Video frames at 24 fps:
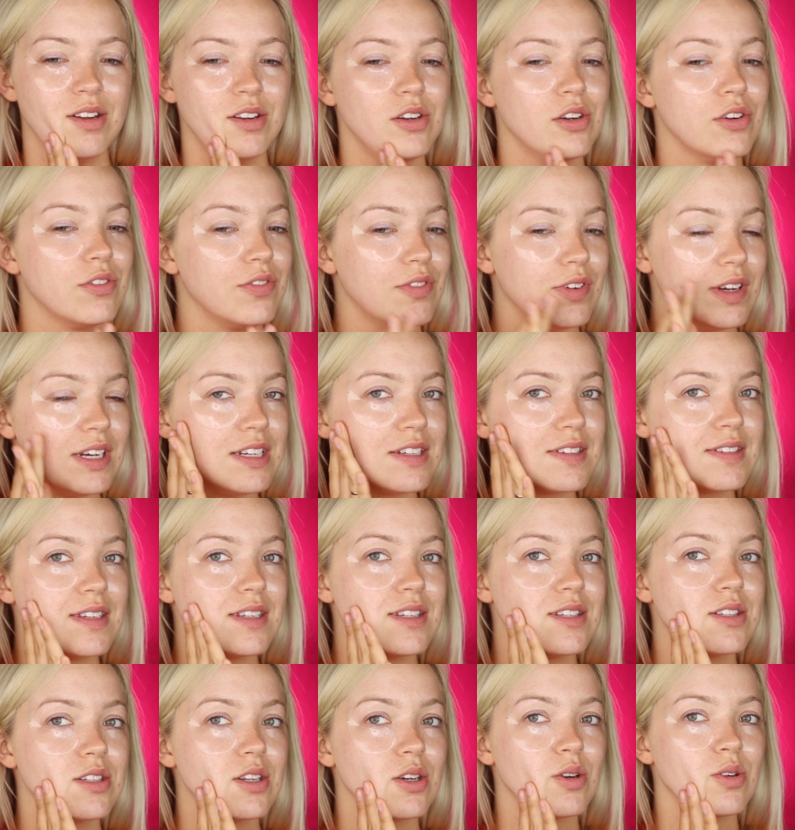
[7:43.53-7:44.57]
your face
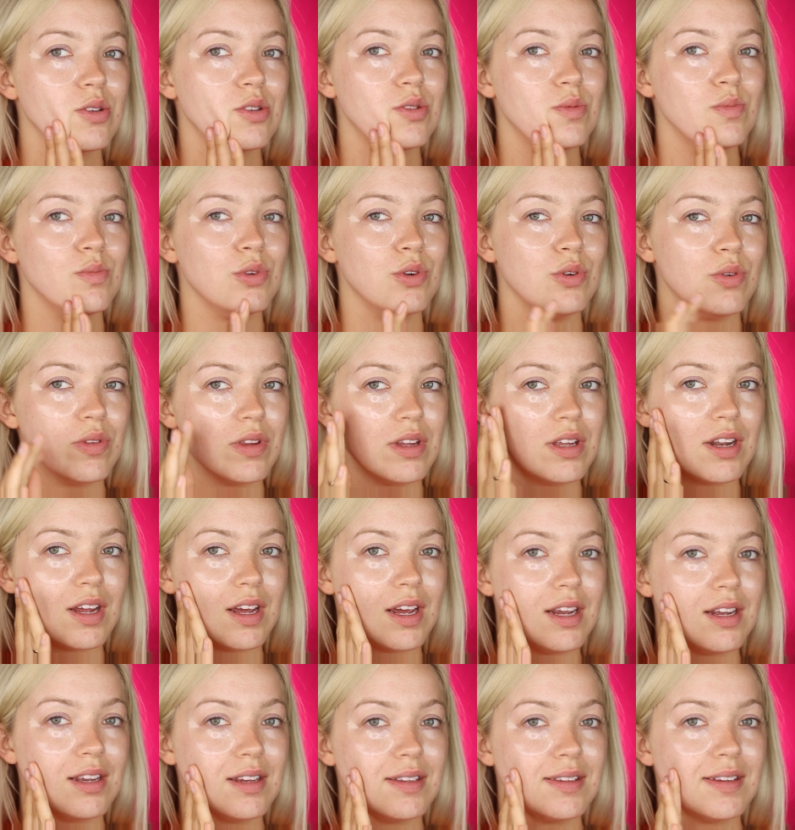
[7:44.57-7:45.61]
is so smooth, and
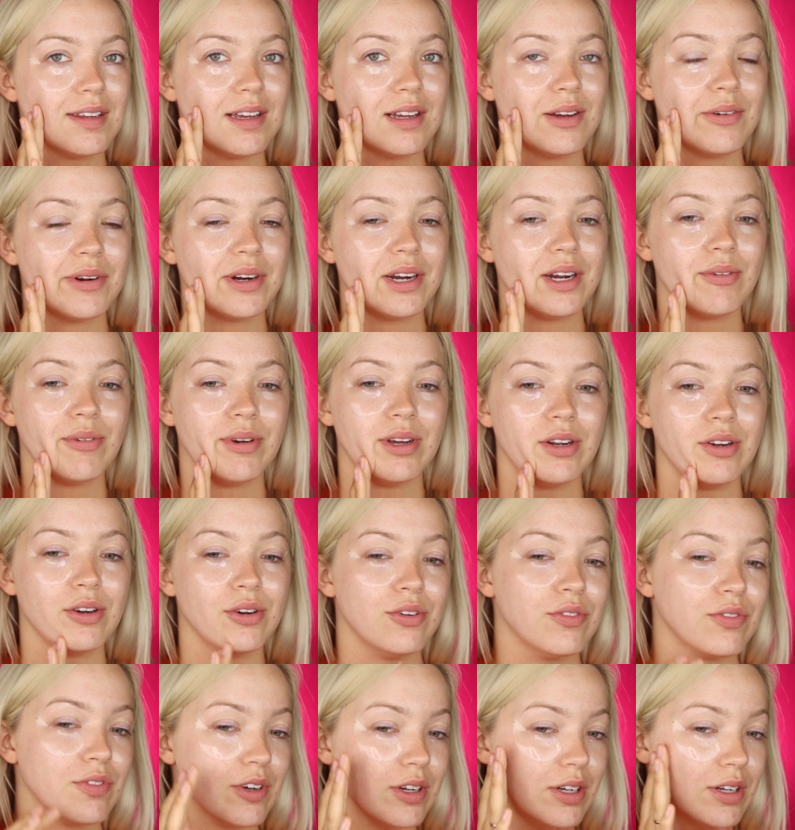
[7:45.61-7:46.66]
I can tell where I went
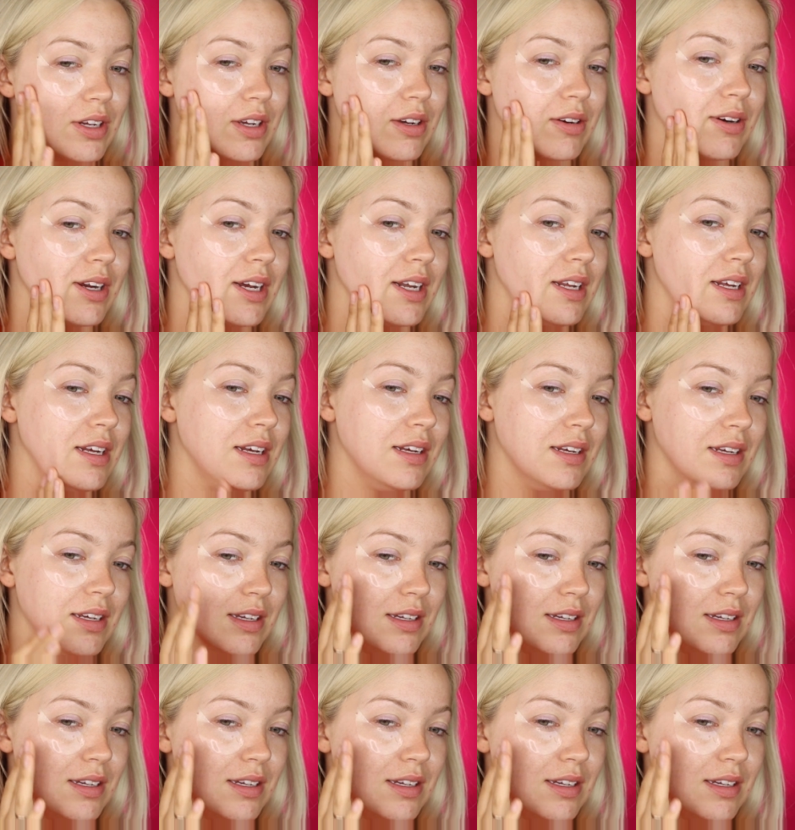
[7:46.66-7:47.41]
over it already.